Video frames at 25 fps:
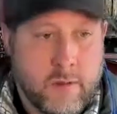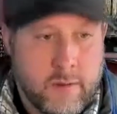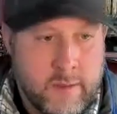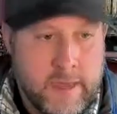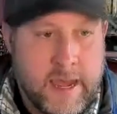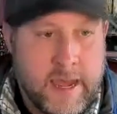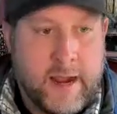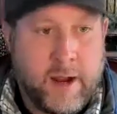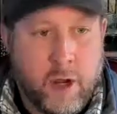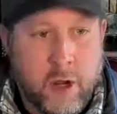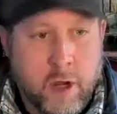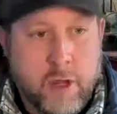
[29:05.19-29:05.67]

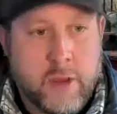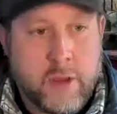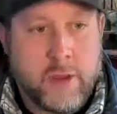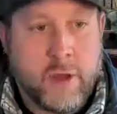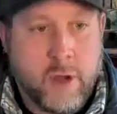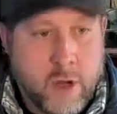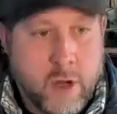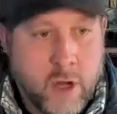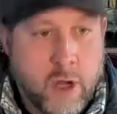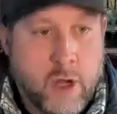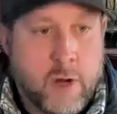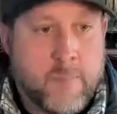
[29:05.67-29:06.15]

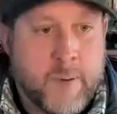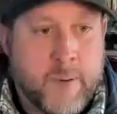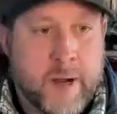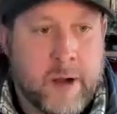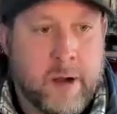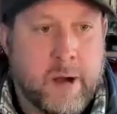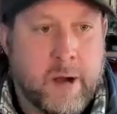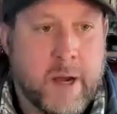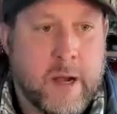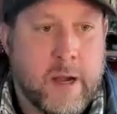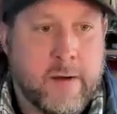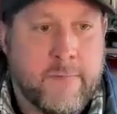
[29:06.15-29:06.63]
the good
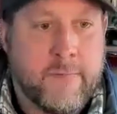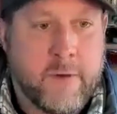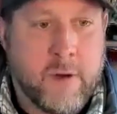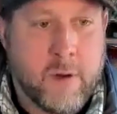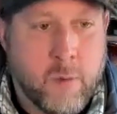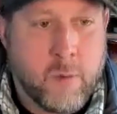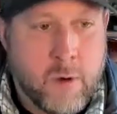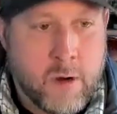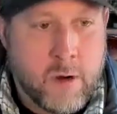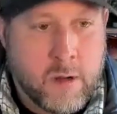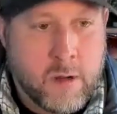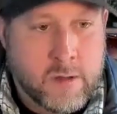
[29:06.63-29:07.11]
period, if
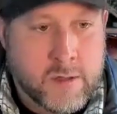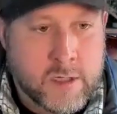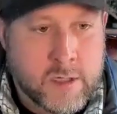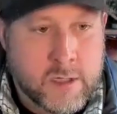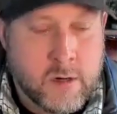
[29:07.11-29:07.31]
you will.